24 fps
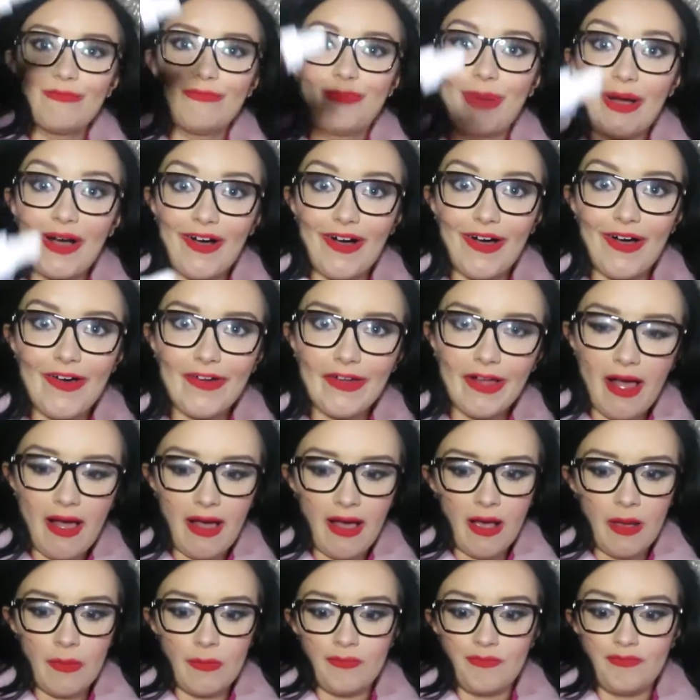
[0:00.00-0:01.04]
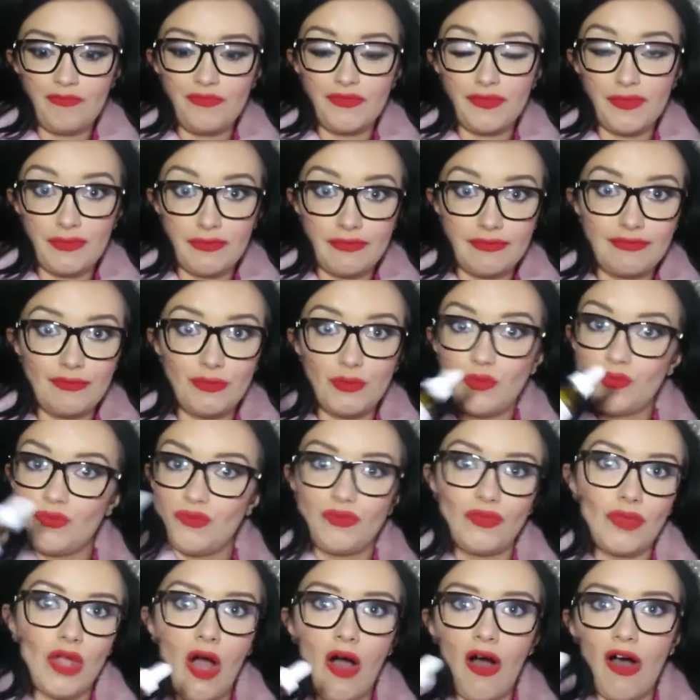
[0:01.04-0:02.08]
But
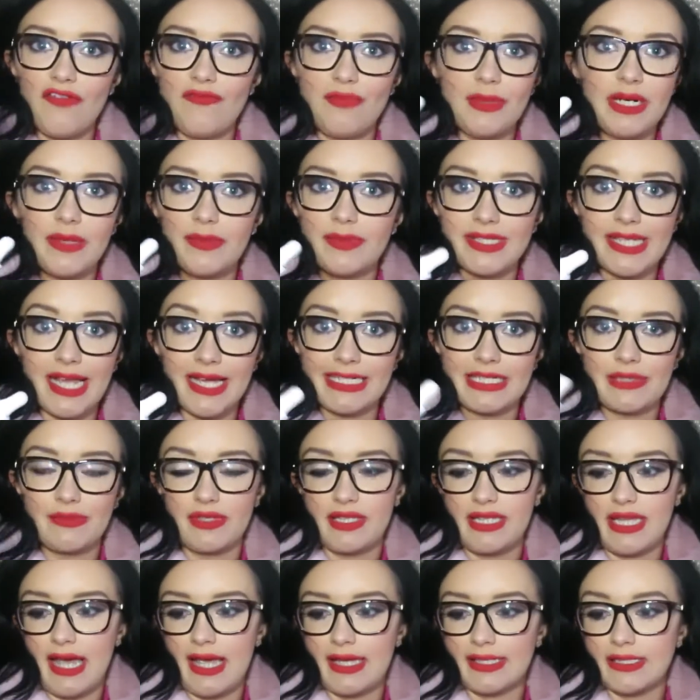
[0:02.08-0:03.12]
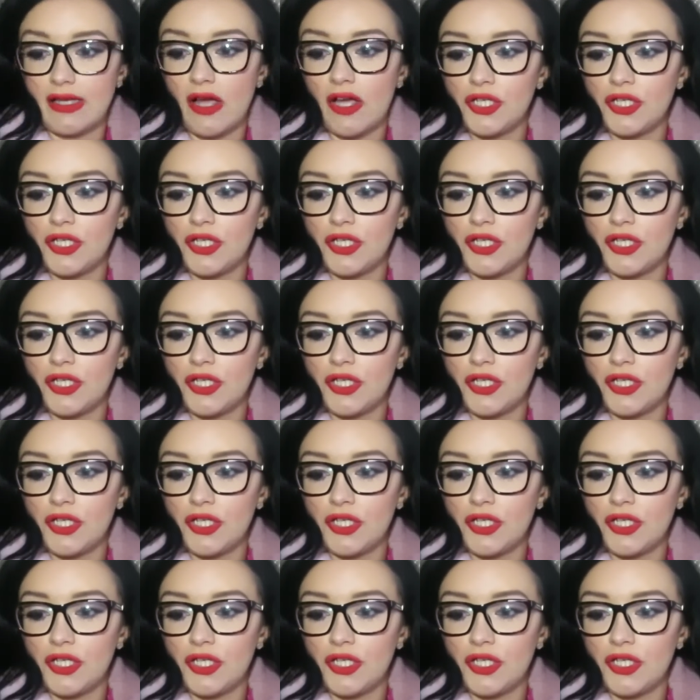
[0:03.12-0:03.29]
I've been obsessed with this.